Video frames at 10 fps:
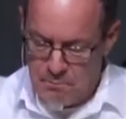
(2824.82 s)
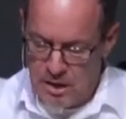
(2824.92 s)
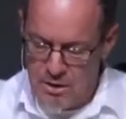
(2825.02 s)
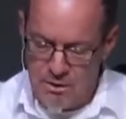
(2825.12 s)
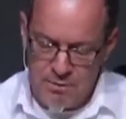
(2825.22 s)

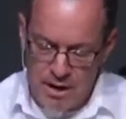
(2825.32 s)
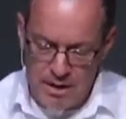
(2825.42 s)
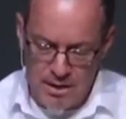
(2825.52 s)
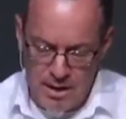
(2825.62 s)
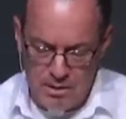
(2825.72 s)
in your fight
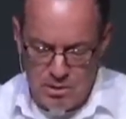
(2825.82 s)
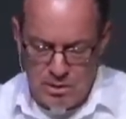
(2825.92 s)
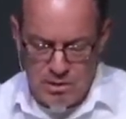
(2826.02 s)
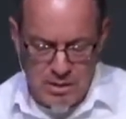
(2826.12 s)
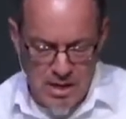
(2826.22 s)

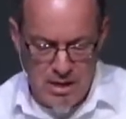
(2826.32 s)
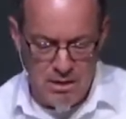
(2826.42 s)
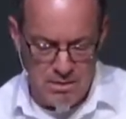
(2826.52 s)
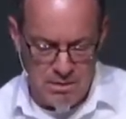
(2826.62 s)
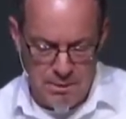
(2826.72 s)
against
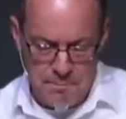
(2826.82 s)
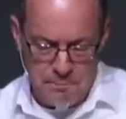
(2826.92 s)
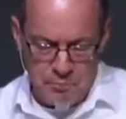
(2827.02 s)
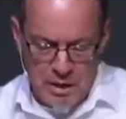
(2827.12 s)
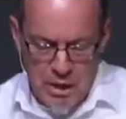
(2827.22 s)
sin.
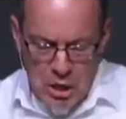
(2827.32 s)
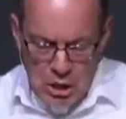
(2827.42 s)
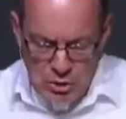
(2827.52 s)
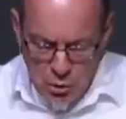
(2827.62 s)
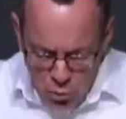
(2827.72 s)

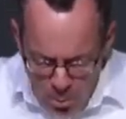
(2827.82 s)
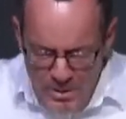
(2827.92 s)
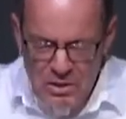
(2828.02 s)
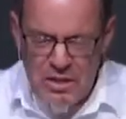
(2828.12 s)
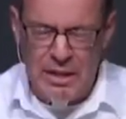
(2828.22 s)
So,
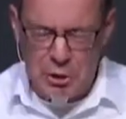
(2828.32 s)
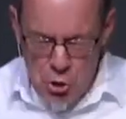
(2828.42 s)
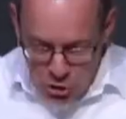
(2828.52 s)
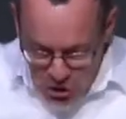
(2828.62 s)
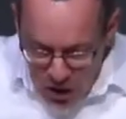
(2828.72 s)
Romans 6,
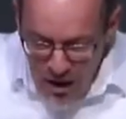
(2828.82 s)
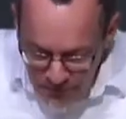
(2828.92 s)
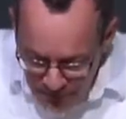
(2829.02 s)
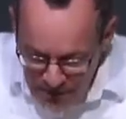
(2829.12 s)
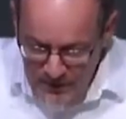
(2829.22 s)
your
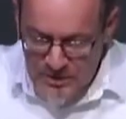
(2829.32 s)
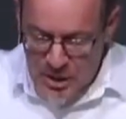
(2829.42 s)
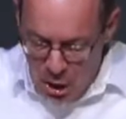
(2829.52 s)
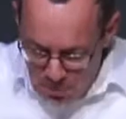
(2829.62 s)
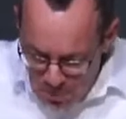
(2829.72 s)

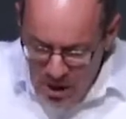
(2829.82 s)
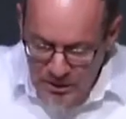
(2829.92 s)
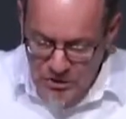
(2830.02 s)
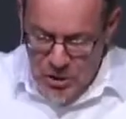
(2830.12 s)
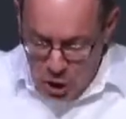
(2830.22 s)
confidence
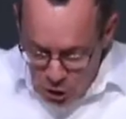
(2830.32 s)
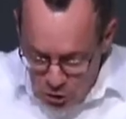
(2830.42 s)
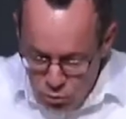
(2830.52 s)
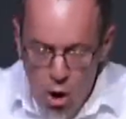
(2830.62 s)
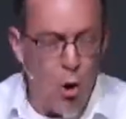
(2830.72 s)
must
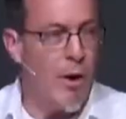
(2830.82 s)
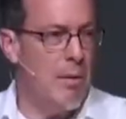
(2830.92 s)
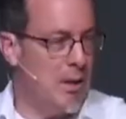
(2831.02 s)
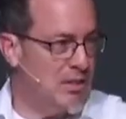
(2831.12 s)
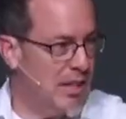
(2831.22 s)
grow,
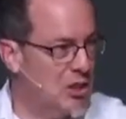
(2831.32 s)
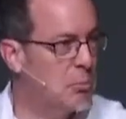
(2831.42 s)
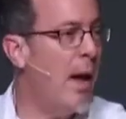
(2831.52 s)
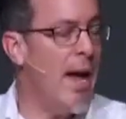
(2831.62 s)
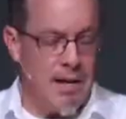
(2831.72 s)
it must
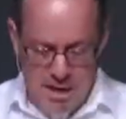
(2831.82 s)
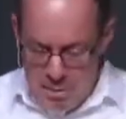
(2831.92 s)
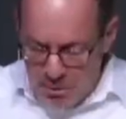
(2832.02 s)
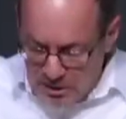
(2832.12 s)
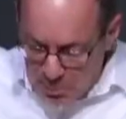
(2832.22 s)
expand,
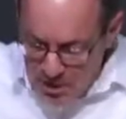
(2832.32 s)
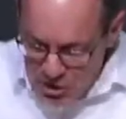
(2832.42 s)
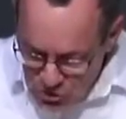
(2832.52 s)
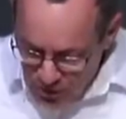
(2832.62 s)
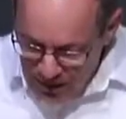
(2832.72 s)
it must be
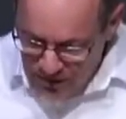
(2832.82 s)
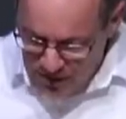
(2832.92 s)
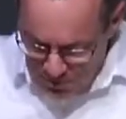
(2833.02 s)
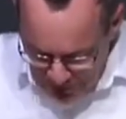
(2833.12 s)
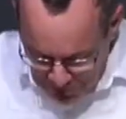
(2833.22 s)

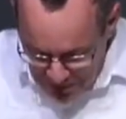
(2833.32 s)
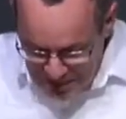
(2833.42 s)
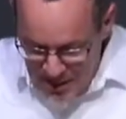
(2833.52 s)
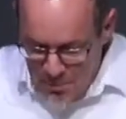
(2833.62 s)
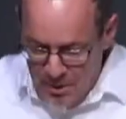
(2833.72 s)
strengthened, it must be
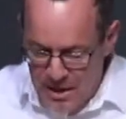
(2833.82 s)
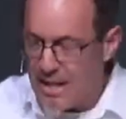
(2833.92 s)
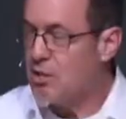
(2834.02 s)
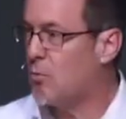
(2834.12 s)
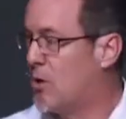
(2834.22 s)
deepened
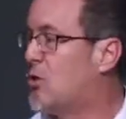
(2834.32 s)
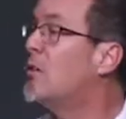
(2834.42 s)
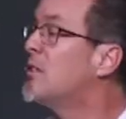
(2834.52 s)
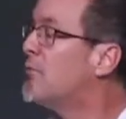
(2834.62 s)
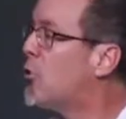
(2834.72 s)
as a
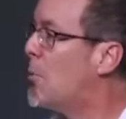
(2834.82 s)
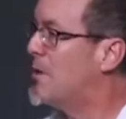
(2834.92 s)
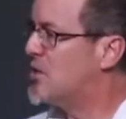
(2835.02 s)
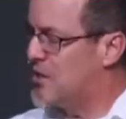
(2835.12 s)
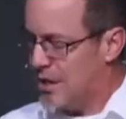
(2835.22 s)
result of
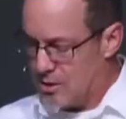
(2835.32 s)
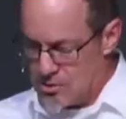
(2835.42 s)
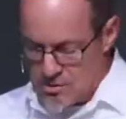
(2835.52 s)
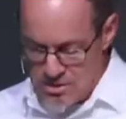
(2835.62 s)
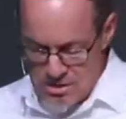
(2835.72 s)
Romans
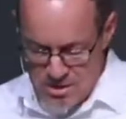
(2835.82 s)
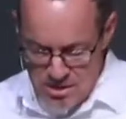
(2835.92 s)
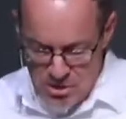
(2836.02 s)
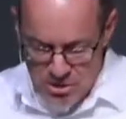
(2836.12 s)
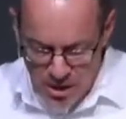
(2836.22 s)
6,
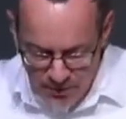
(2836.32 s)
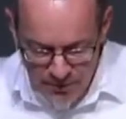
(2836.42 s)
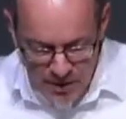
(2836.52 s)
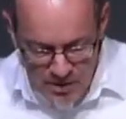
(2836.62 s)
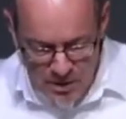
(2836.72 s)
your
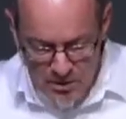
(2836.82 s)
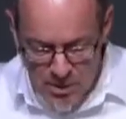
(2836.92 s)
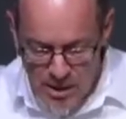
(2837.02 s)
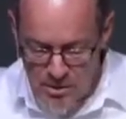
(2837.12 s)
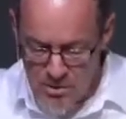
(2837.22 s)
confidence in
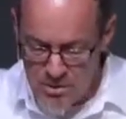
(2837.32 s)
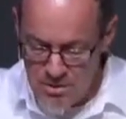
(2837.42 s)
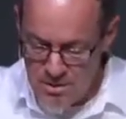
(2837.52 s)
grace